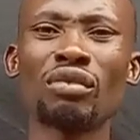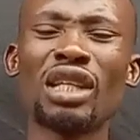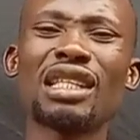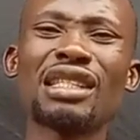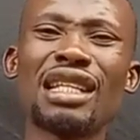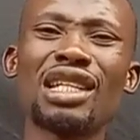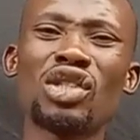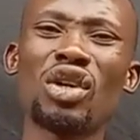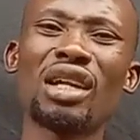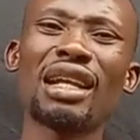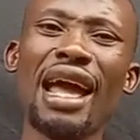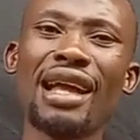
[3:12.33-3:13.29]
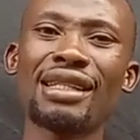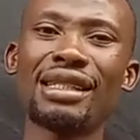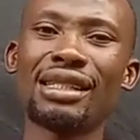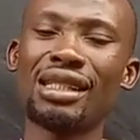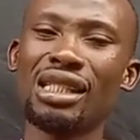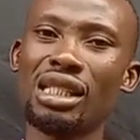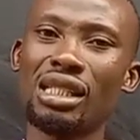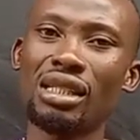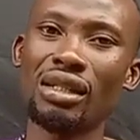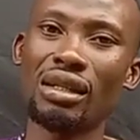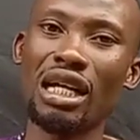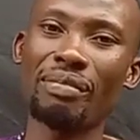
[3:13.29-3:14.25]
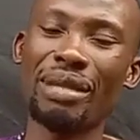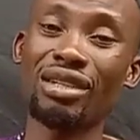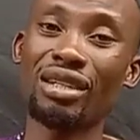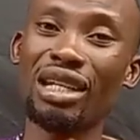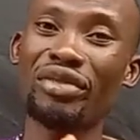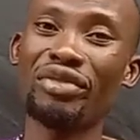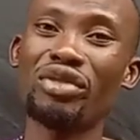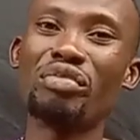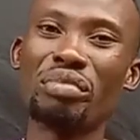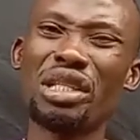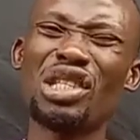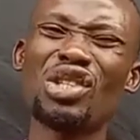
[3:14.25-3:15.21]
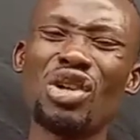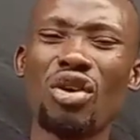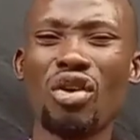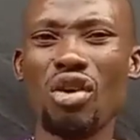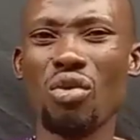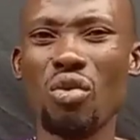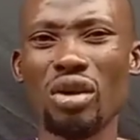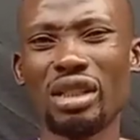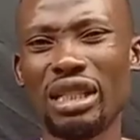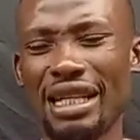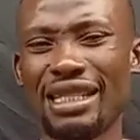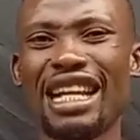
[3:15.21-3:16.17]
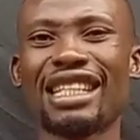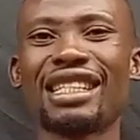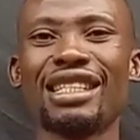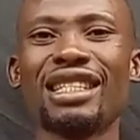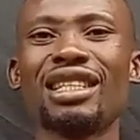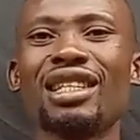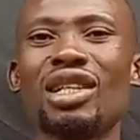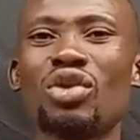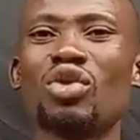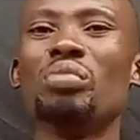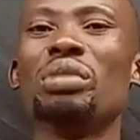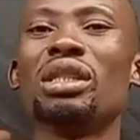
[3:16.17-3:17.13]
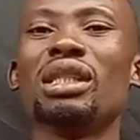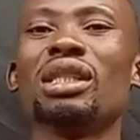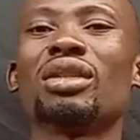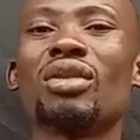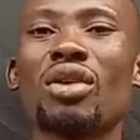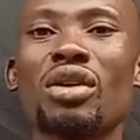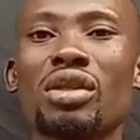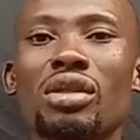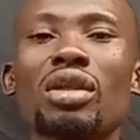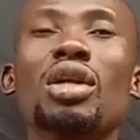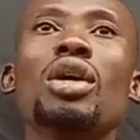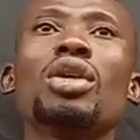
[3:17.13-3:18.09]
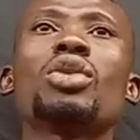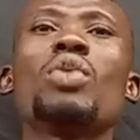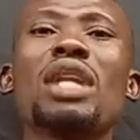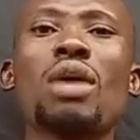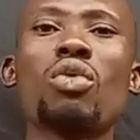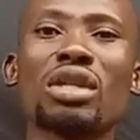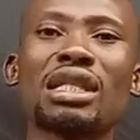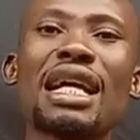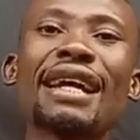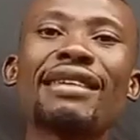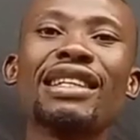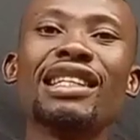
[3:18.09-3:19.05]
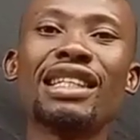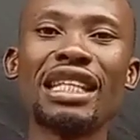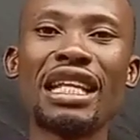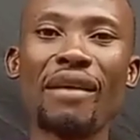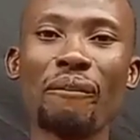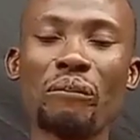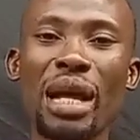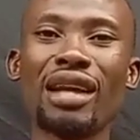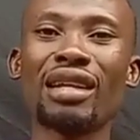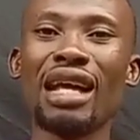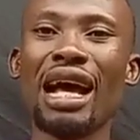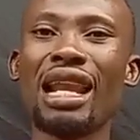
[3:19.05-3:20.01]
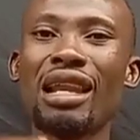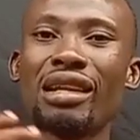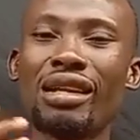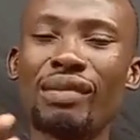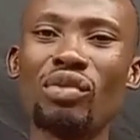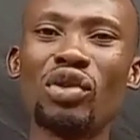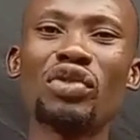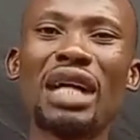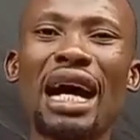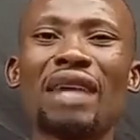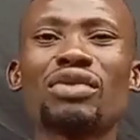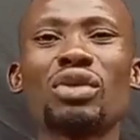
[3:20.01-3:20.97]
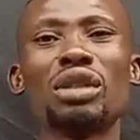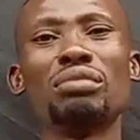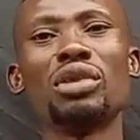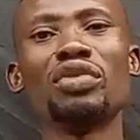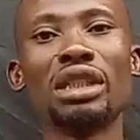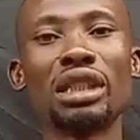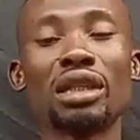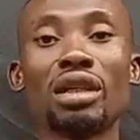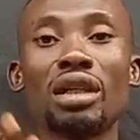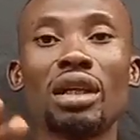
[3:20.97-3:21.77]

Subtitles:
these snails don't like this particular food mixture, or what exactly could be the cause? So when I was not cleaning the pen, I have to remove the